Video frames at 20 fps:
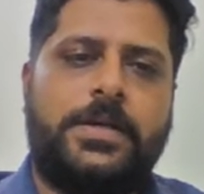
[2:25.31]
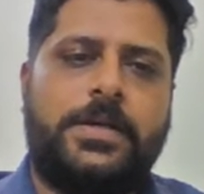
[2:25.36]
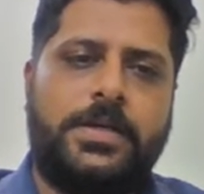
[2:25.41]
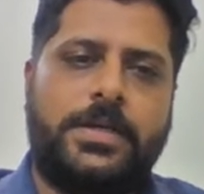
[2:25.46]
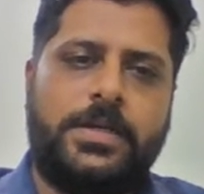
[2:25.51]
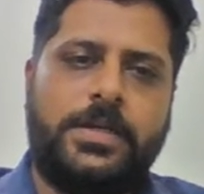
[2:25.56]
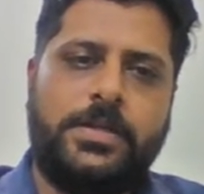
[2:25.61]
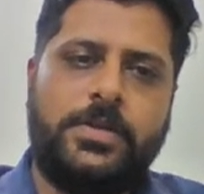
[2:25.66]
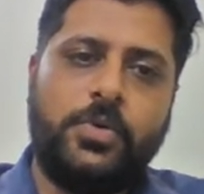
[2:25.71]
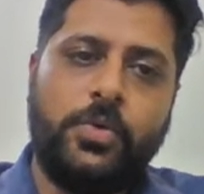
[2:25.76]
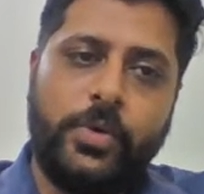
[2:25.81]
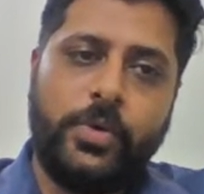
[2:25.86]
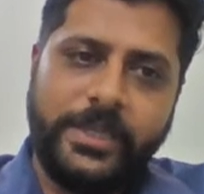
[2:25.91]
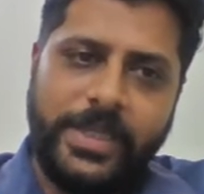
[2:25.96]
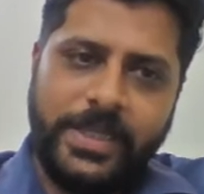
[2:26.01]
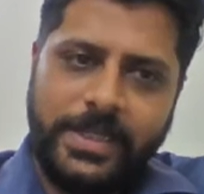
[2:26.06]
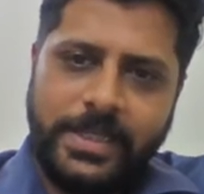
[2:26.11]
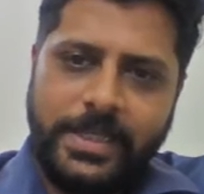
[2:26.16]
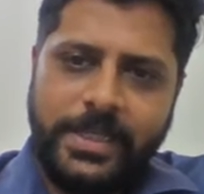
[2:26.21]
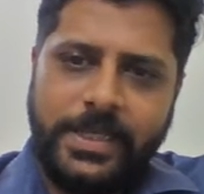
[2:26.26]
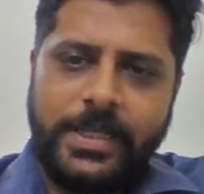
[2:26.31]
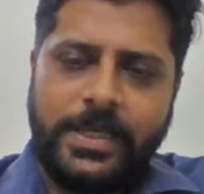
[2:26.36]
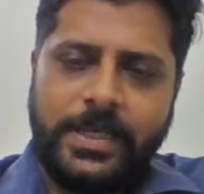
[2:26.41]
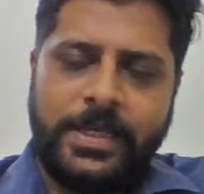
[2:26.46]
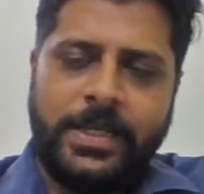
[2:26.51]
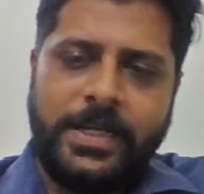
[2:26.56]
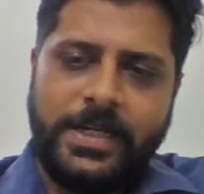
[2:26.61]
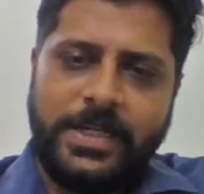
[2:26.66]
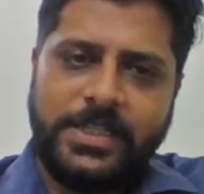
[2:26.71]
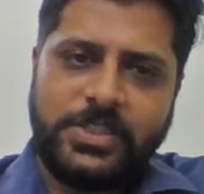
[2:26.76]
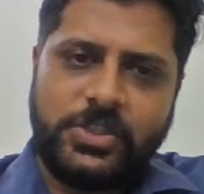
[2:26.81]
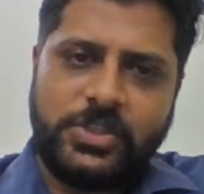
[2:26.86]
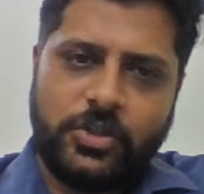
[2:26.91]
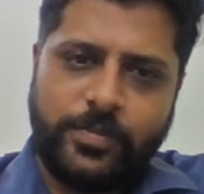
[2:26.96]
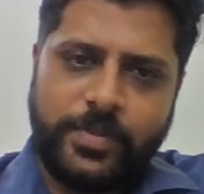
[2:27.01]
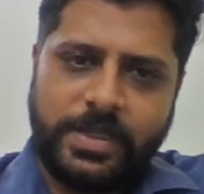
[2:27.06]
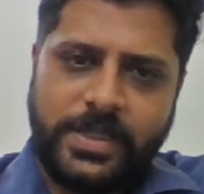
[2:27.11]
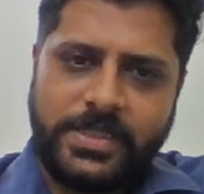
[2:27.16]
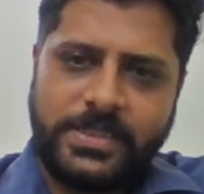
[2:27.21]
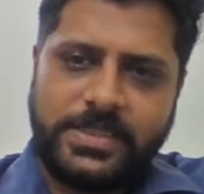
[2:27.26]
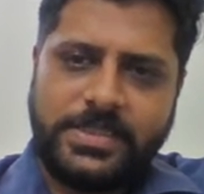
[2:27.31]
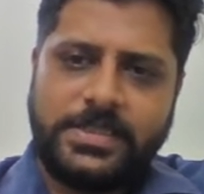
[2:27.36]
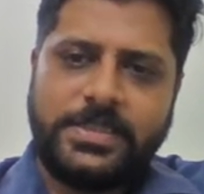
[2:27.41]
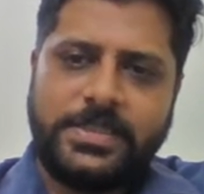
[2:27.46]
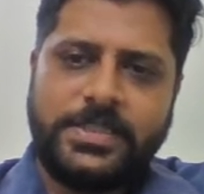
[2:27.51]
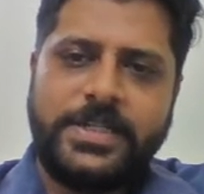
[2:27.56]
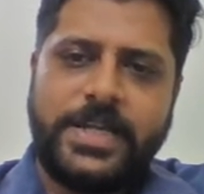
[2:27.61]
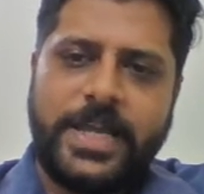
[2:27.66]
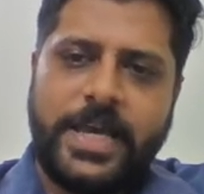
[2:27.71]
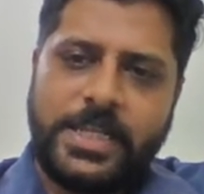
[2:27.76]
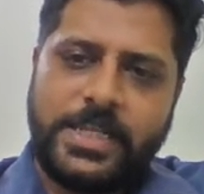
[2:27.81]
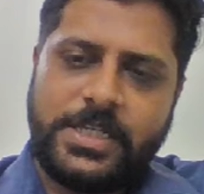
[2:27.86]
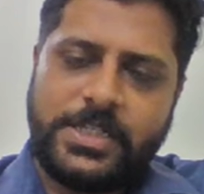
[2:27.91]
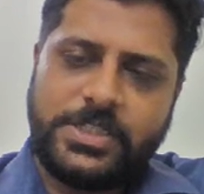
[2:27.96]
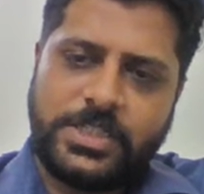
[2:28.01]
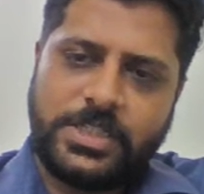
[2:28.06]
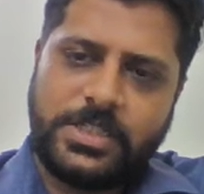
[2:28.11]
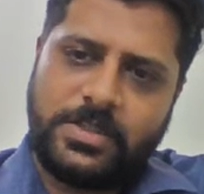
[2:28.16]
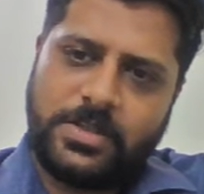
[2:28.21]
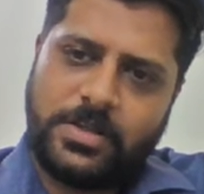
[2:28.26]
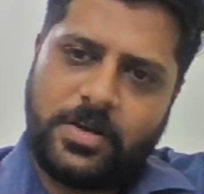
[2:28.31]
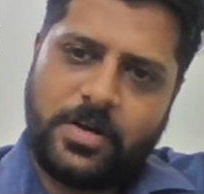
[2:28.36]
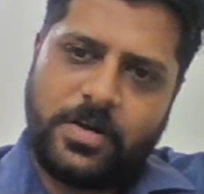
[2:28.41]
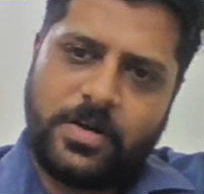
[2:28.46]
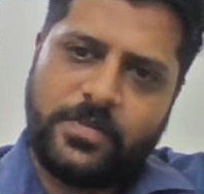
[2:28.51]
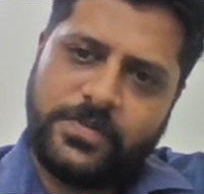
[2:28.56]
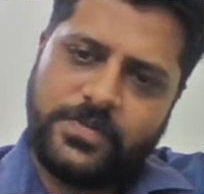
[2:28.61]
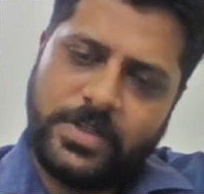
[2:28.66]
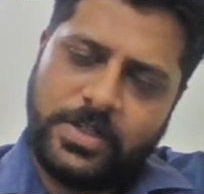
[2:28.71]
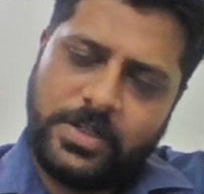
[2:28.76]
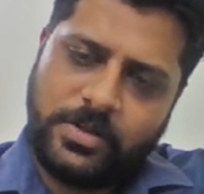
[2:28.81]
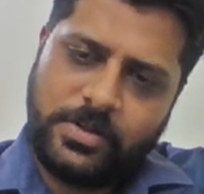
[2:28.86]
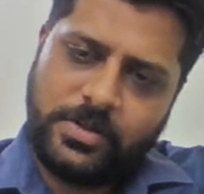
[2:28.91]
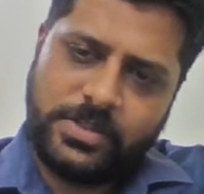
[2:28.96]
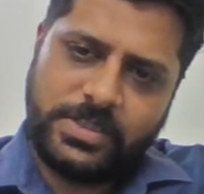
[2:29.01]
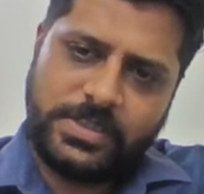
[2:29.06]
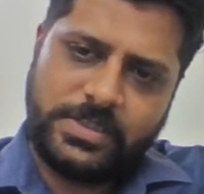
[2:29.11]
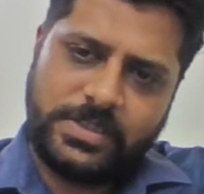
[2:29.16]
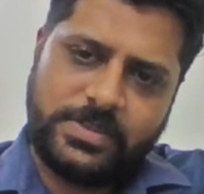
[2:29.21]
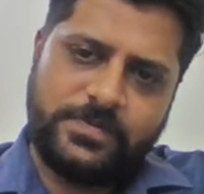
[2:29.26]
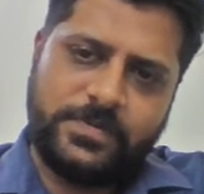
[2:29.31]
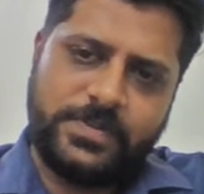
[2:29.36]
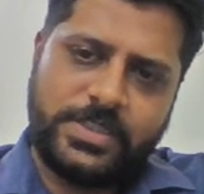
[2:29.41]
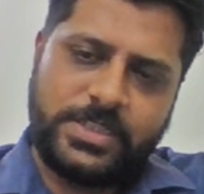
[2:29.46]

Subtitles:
knowingly he disobeys the direction of the laws